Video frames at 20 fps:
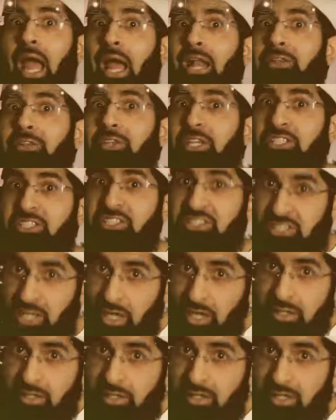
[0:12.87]
and the
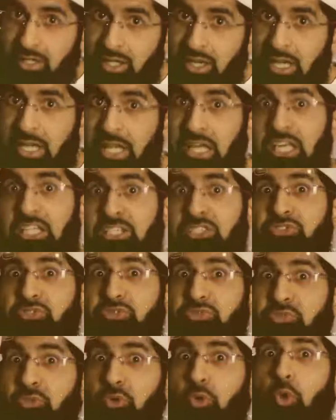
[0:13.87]
sun
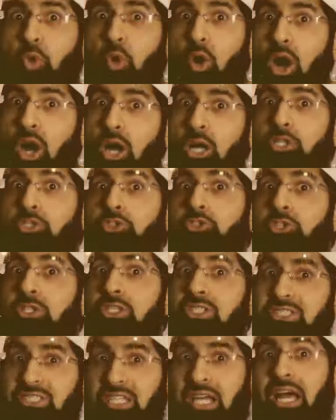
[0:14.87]
is
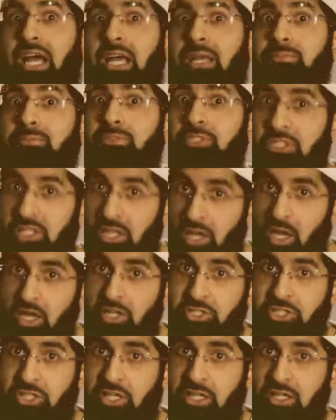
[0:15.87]
400 times
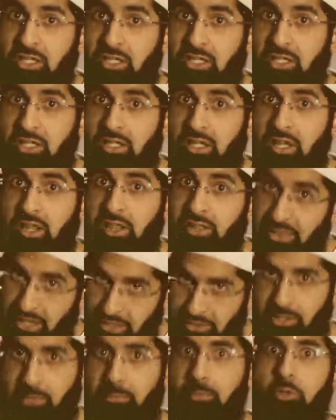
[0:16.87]
larger
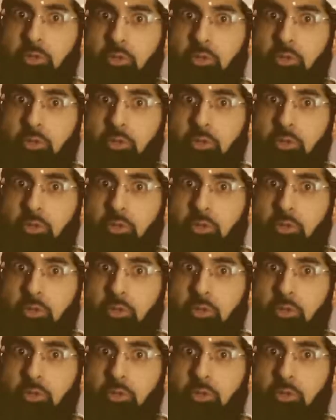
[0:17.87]
than the